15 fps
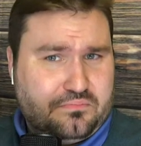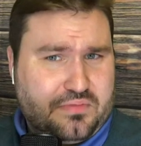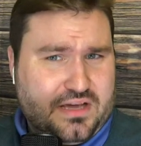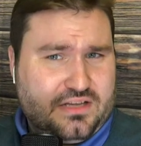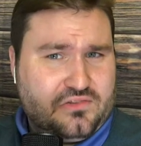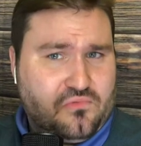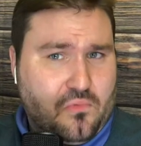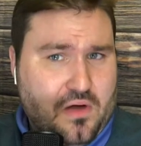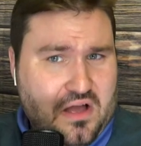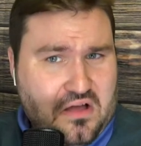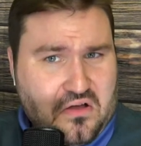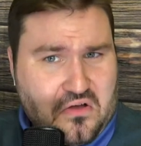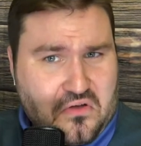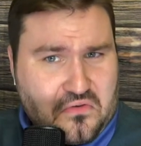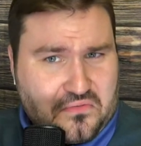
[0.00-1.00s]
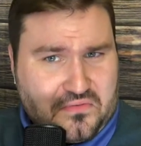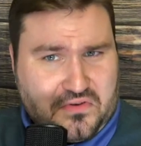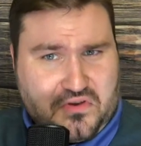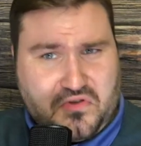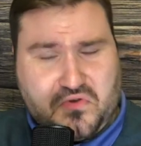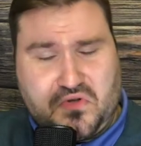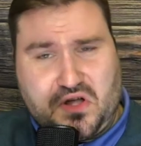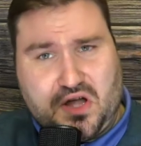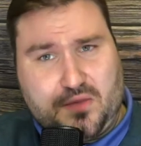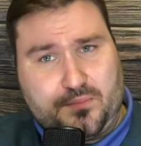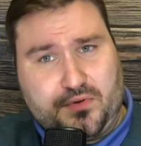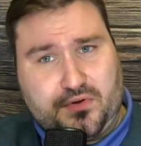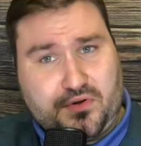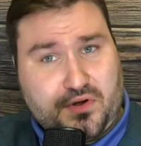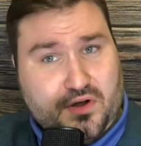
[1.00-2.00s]
Big 12
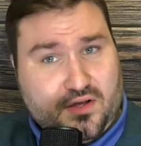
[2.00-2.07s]
newcomer